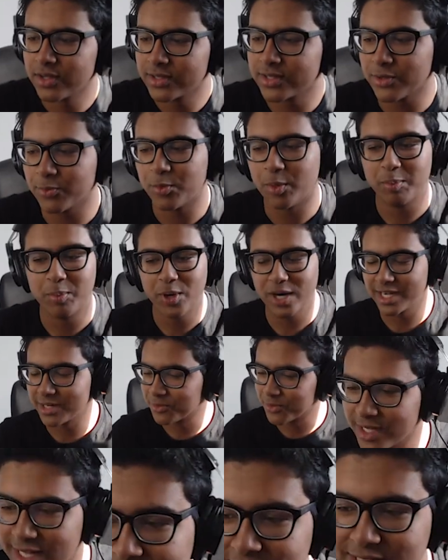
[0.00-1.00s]
We're bringing
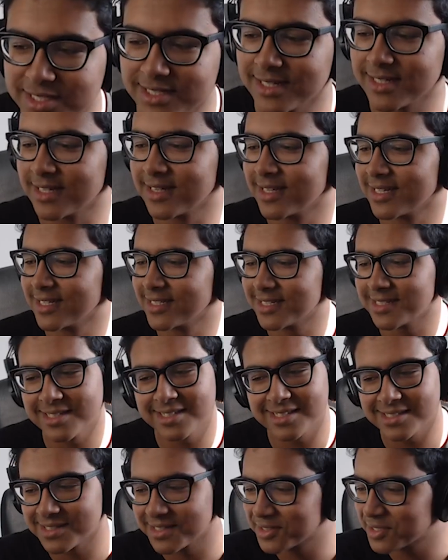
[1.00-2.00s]
religion into this.
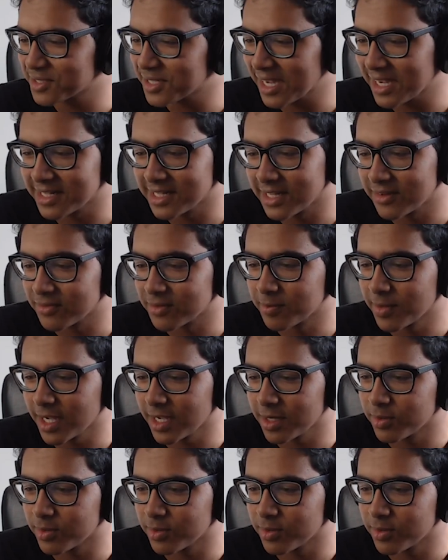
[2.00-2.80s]
It's getting even better,